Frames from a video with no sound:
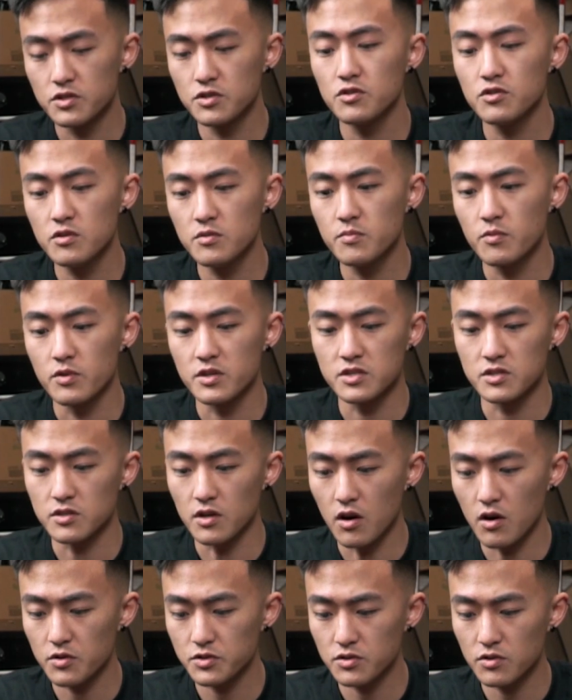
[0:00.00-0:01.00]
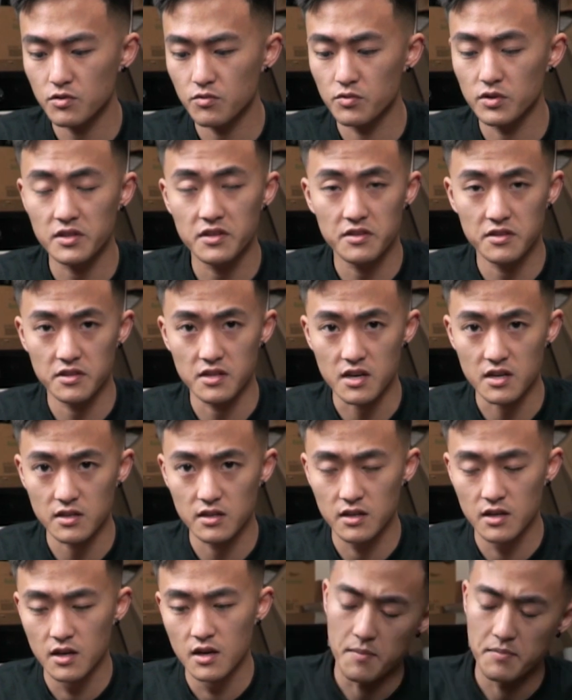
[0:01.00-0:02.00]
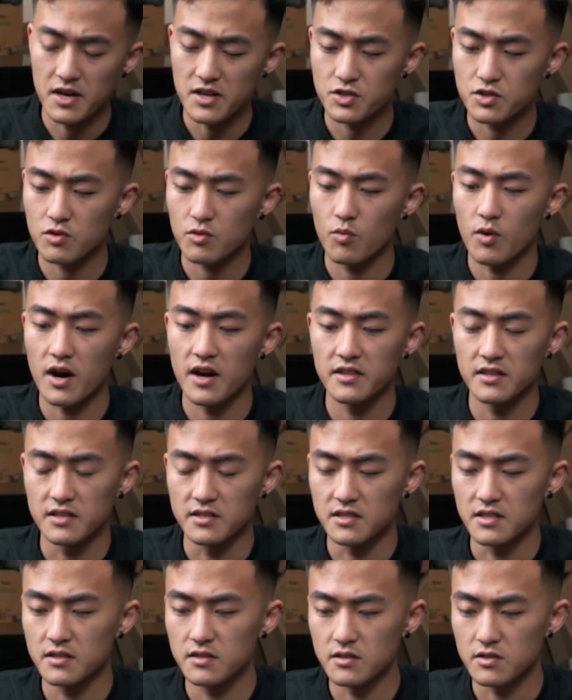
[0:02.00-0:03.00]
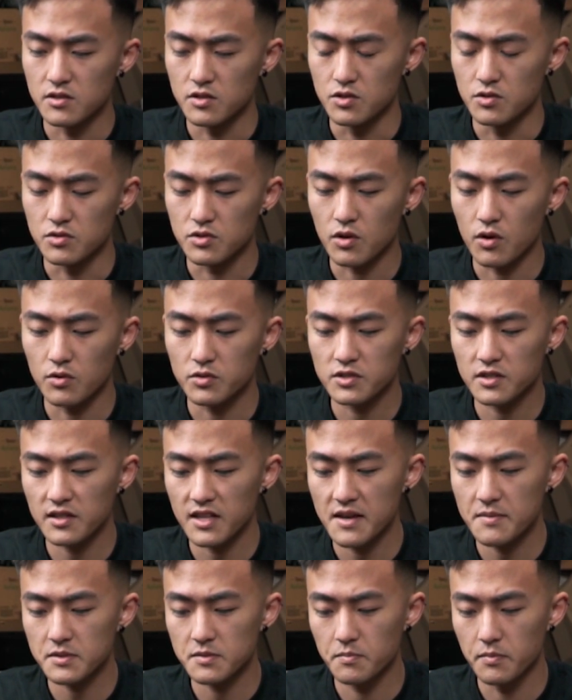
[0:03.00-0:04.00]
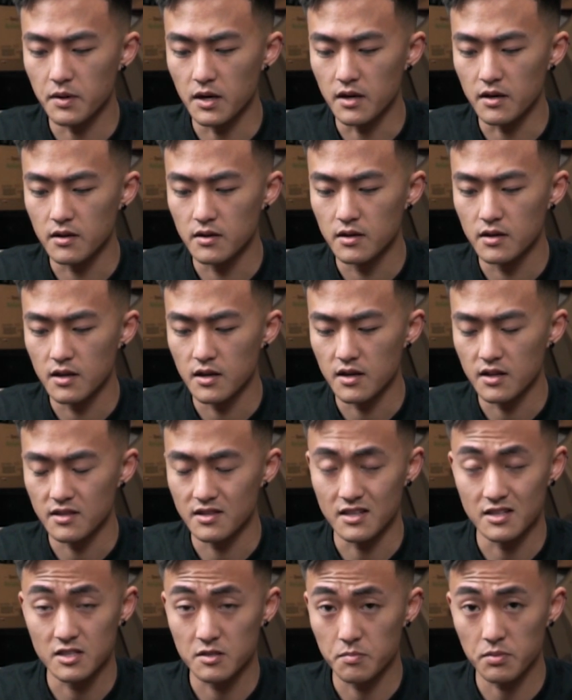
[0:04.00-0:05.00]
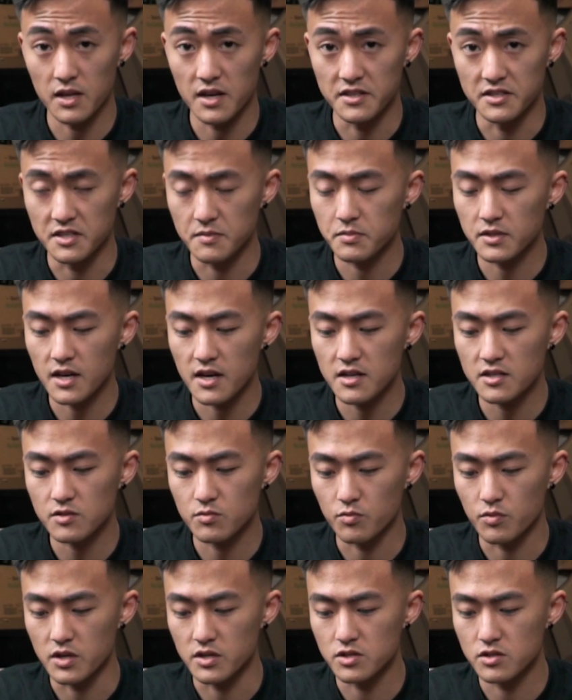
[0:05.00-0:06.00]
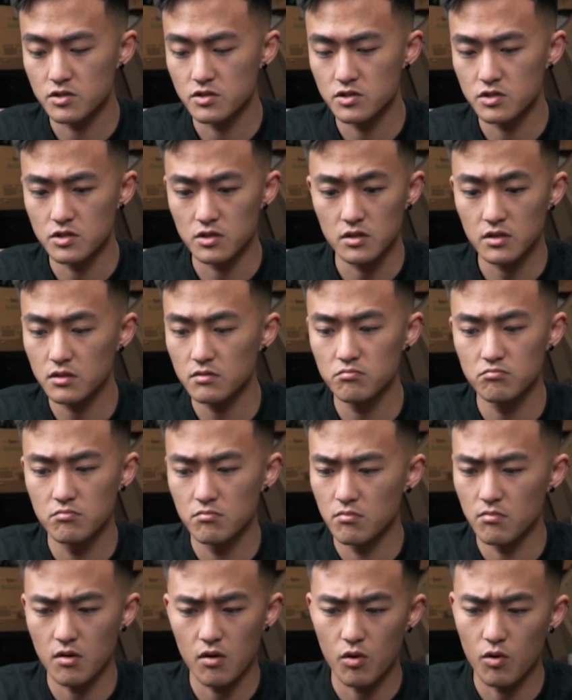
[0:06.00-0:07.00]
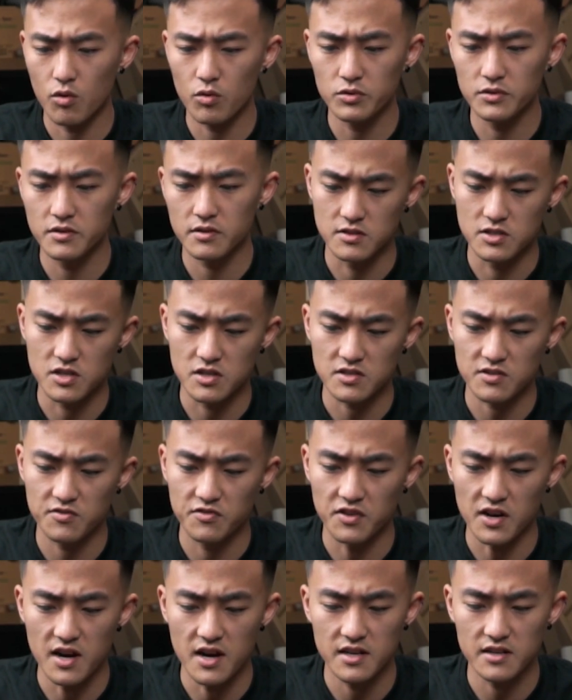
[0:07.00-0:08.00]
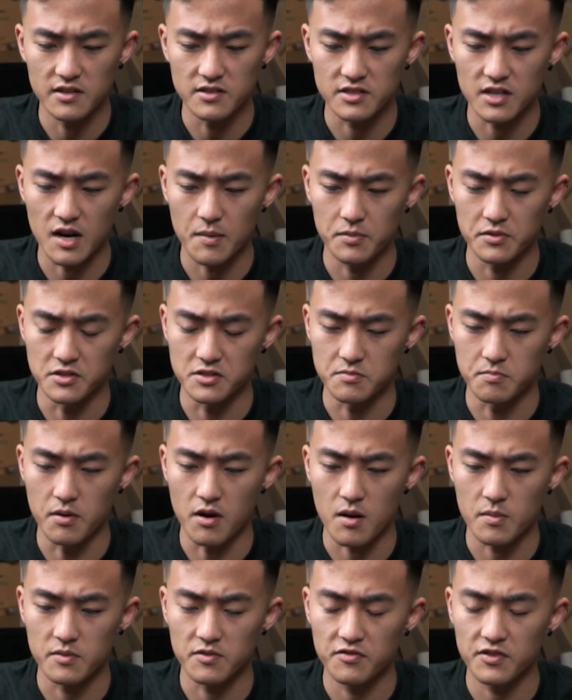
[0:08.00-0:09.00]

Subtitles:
tube, which is also really thick. I'm not sure why they didn't use hose clamps, but they supplied zip ties, which should hold just fine on top of this barbed